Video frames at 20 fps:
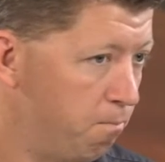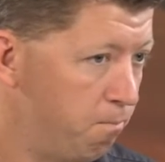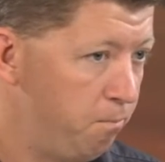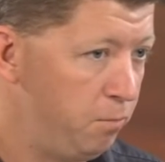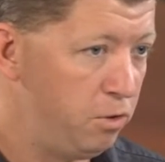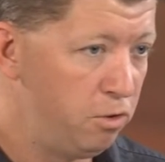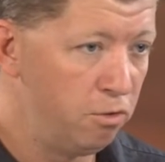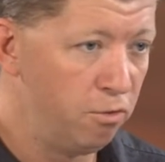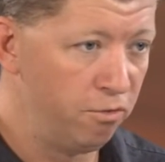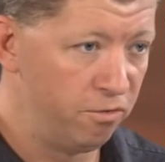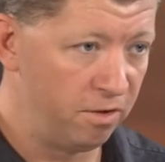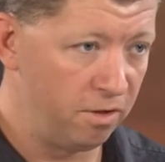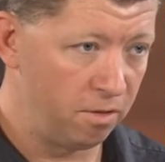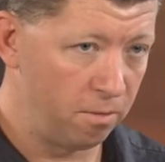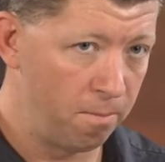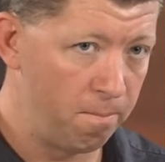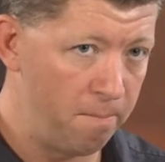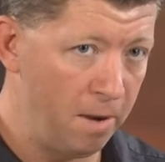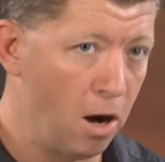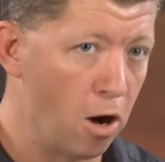using the
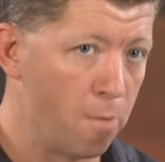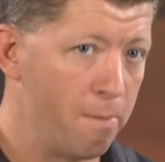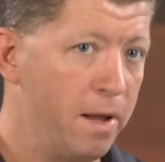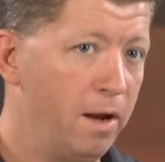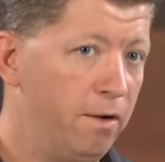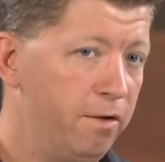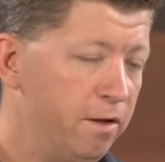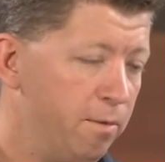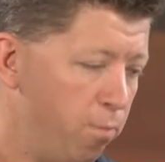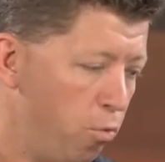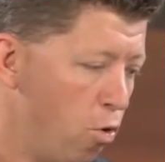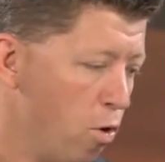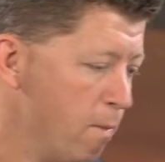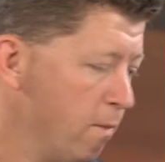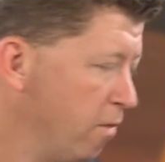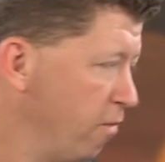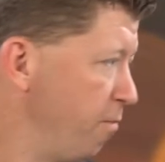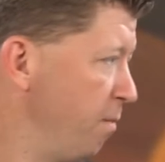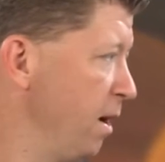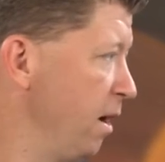bare metal
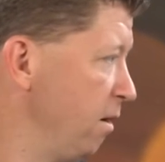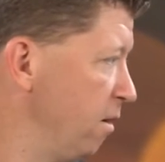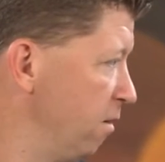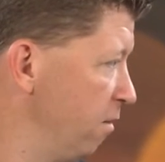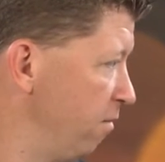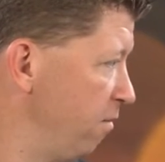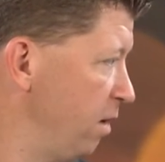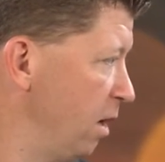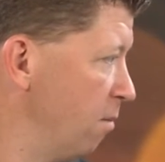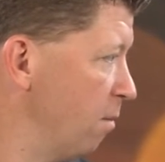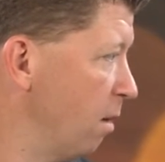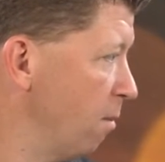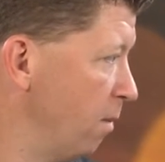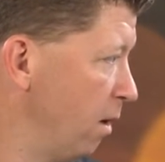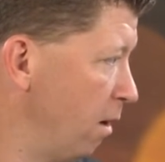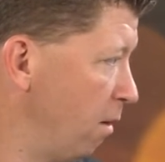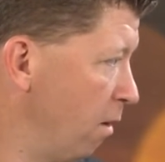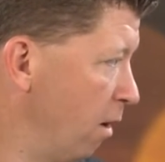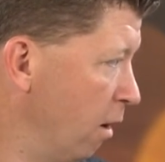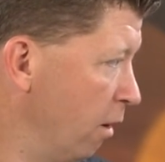deployment that's baked into VMM
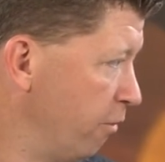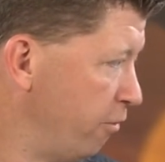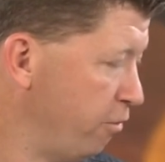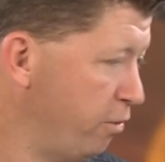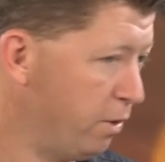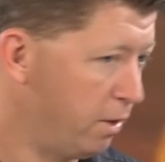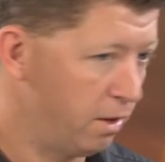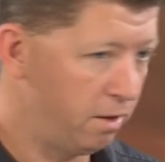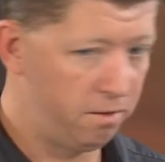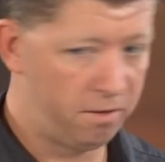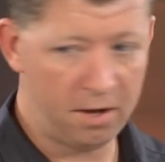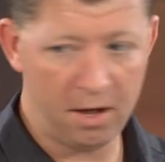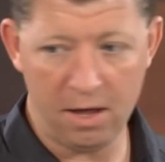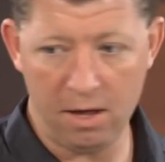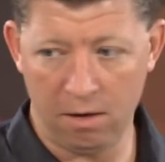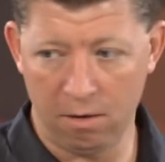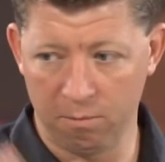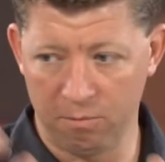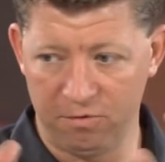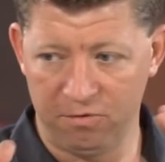now. So you can
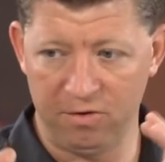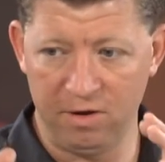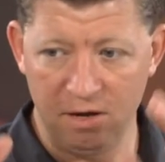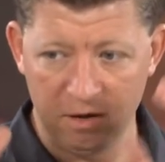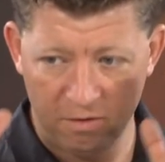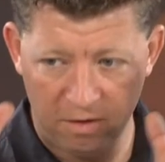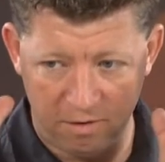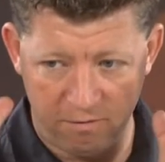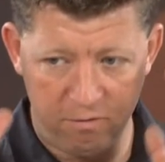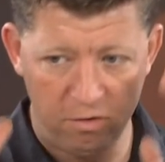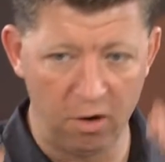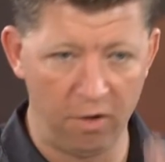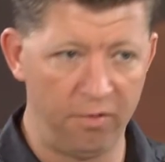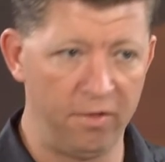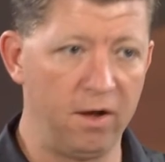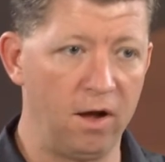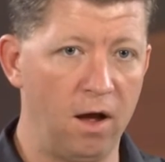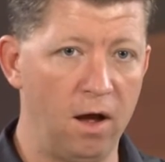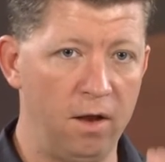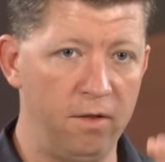take machines that have
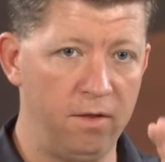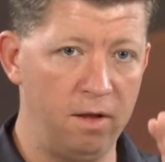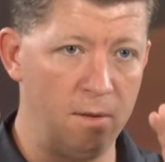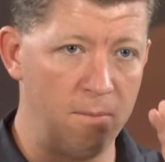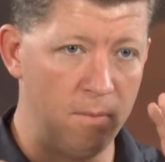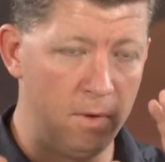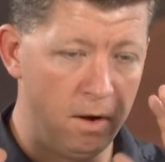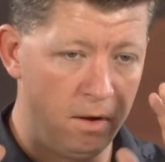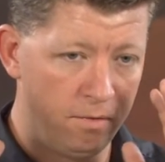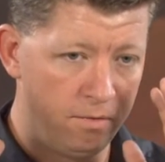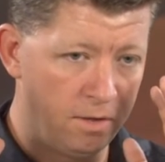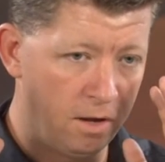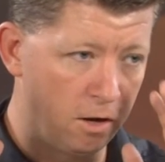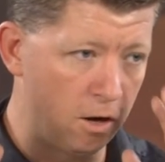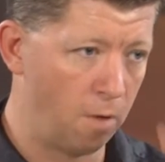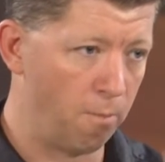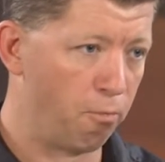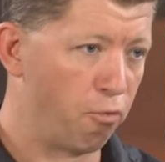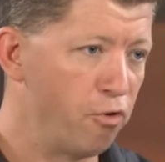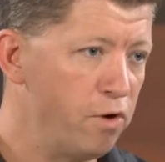nothing on them that
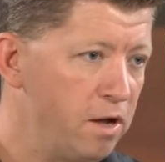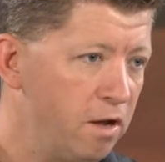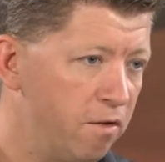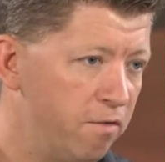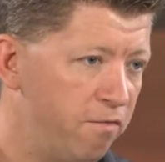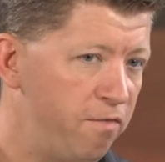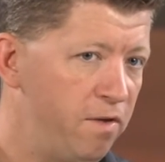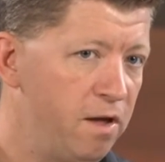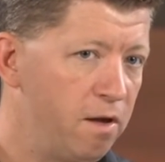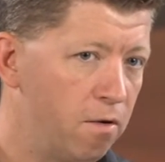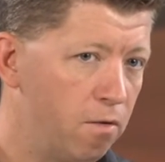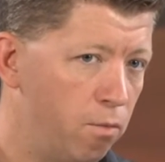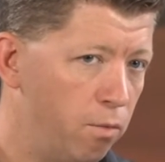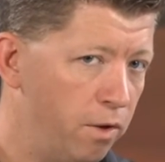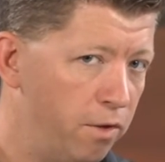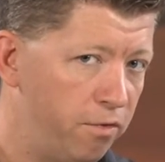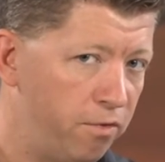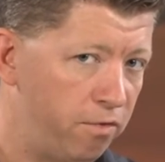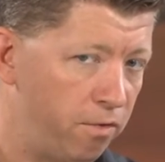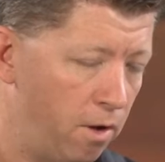come pre-configured
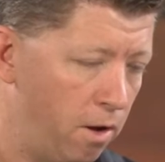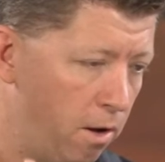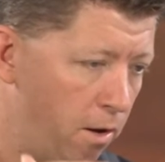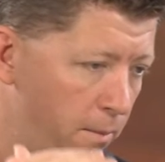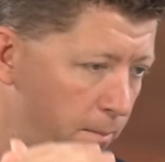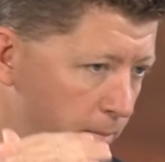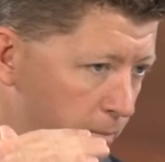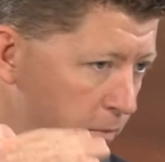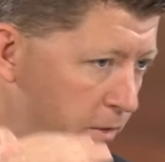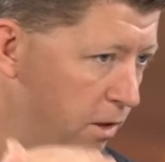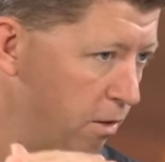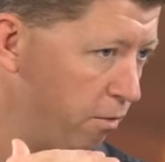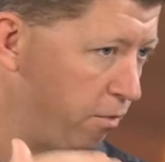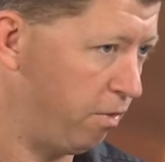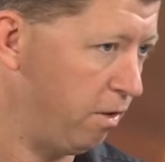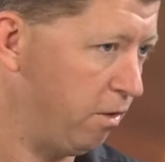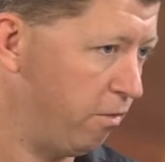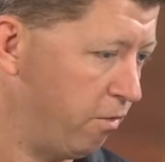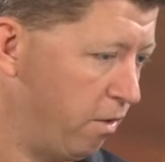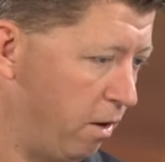with, you know,
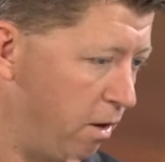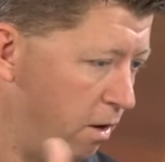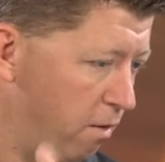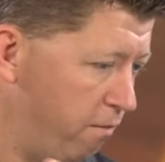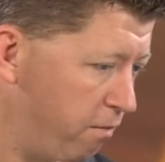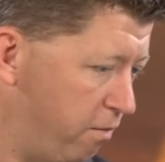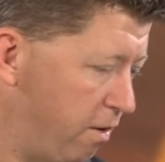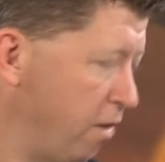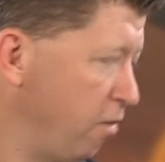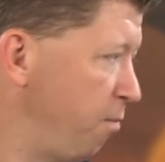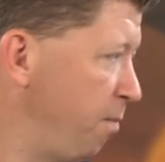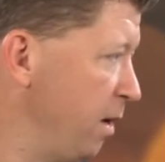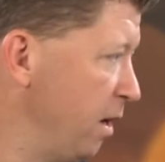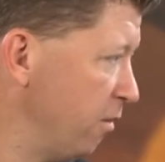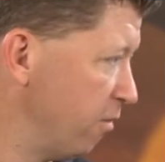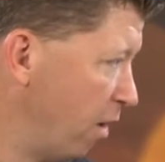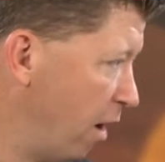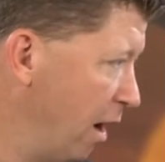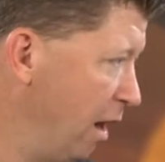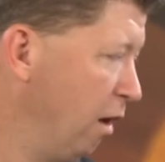things like if it's HP,
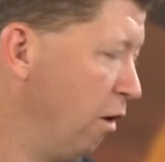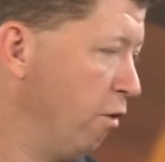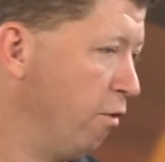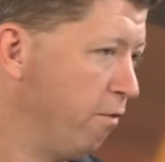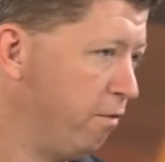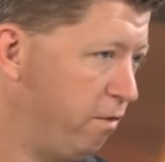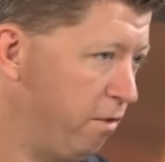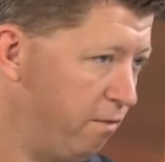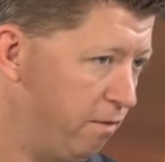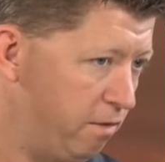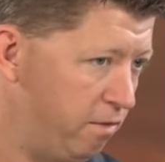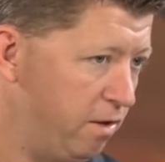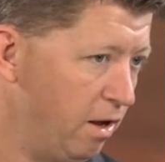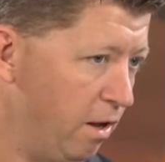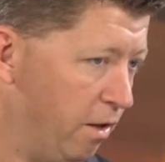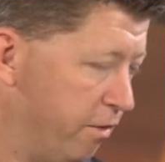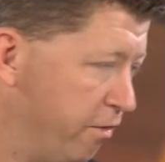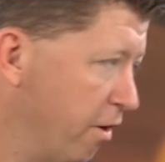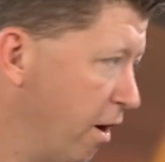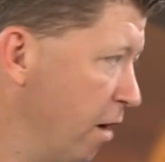it's ILO, if it's
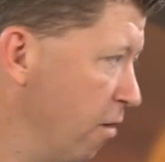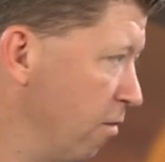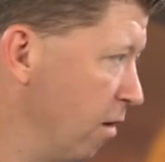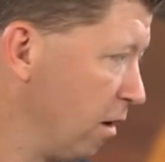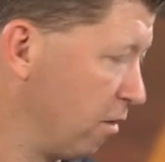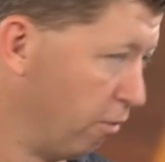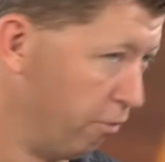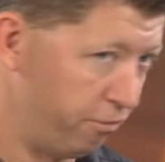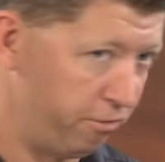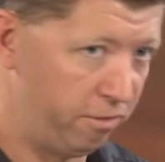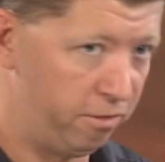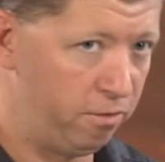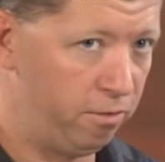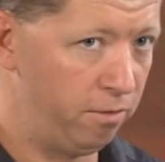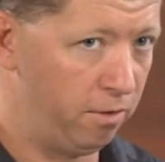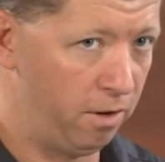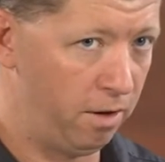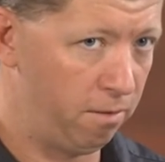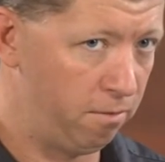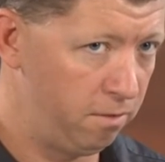Dell, it's iDirect. Those are the two
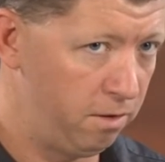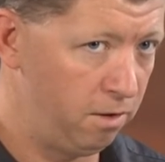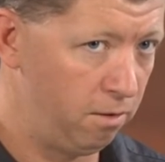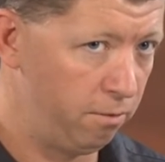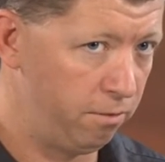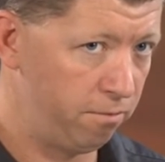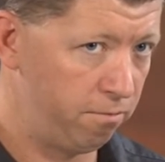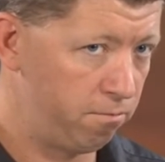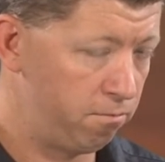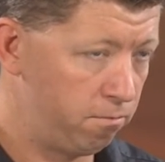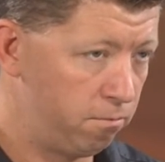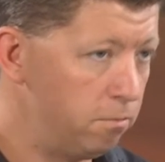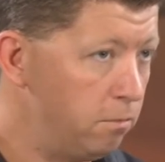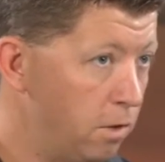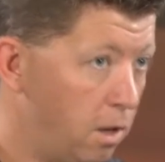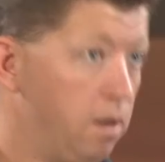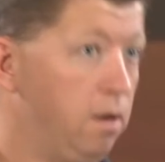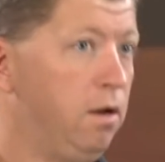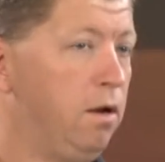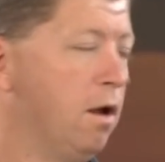that I deal with
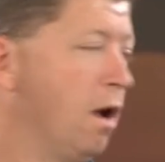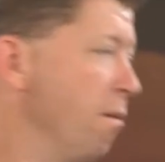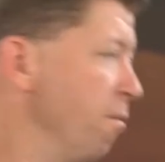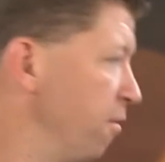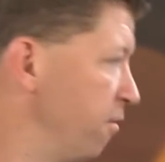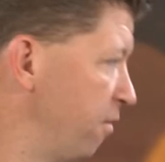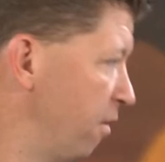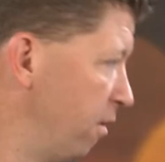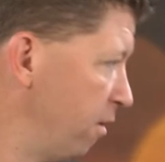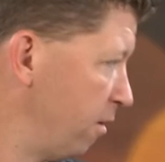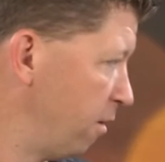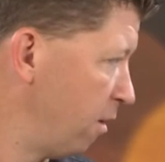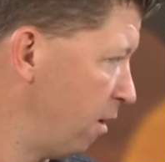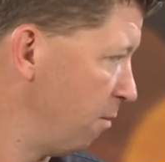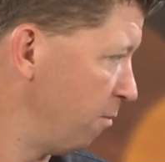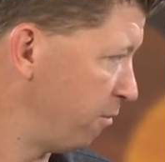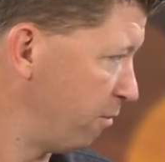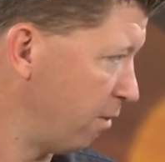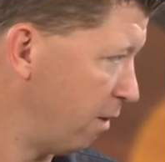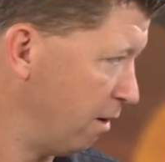99% of the
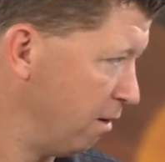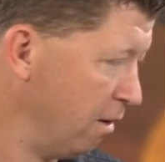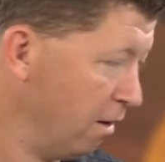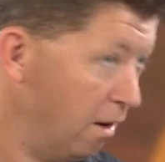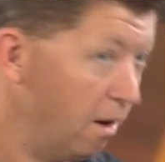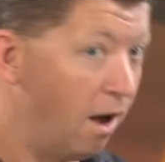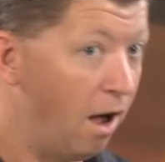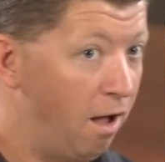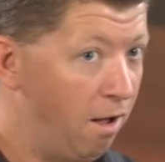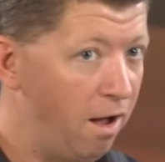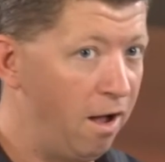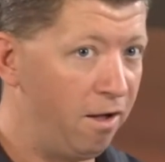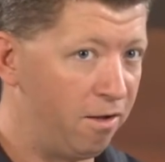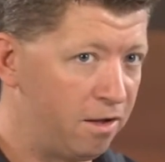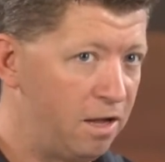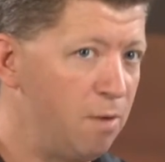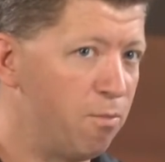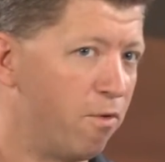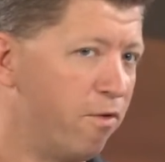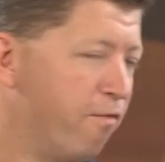time, so I'll
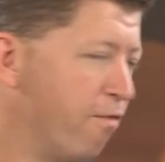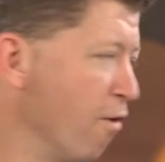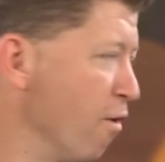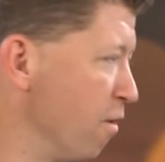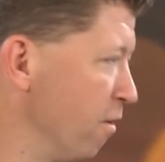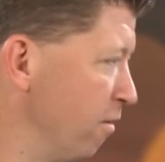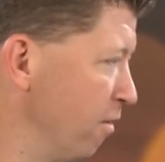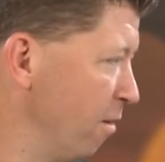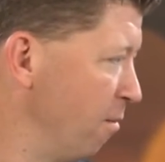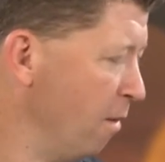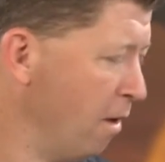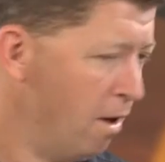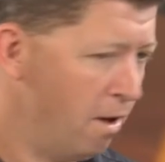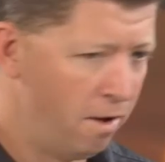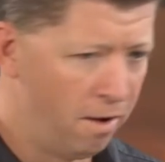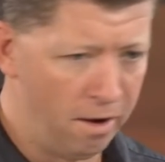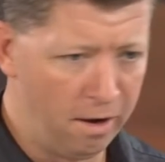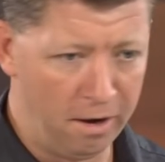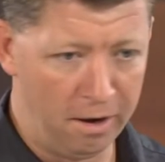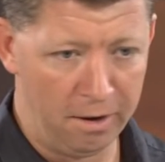keep referring to
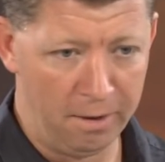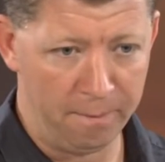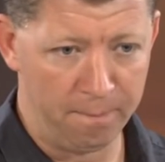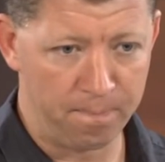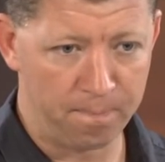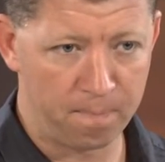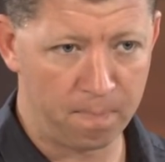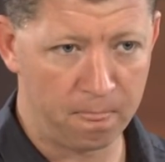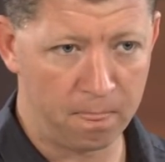them.